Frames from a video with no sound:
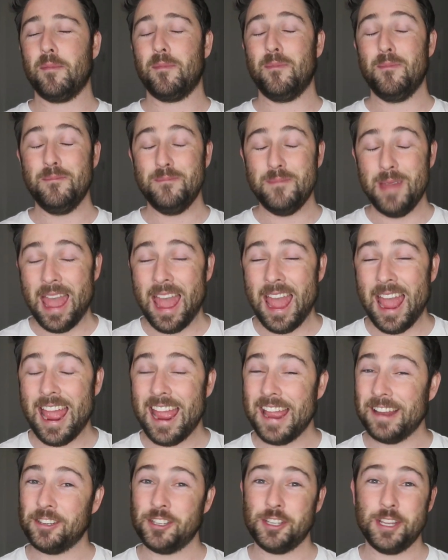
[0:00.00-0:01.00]

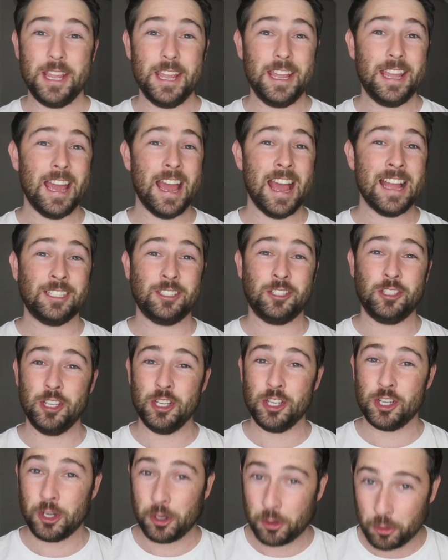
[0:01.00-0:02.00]
Man, she gets
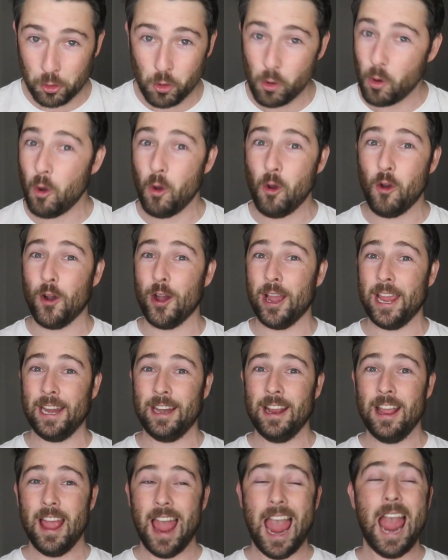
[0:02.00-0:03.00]
destroyed.
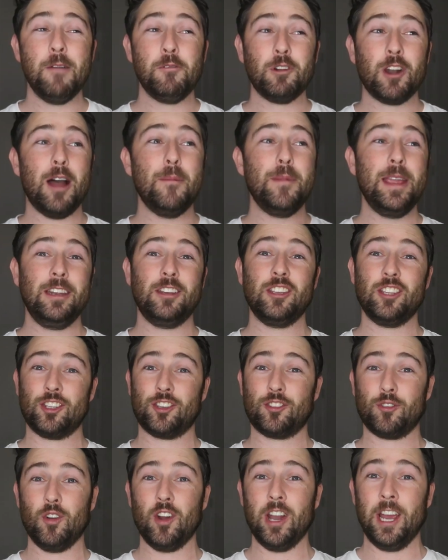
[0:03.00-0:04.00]
And when I mean
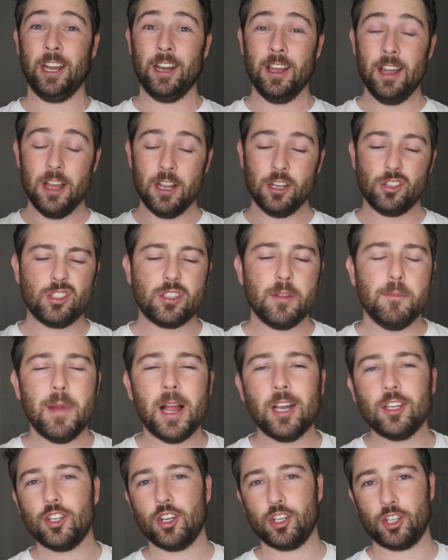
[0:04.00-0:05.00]
destroyed, just
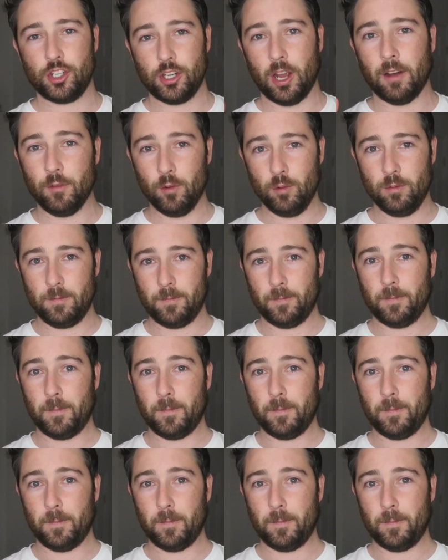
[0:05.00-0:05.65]
imagine a shovel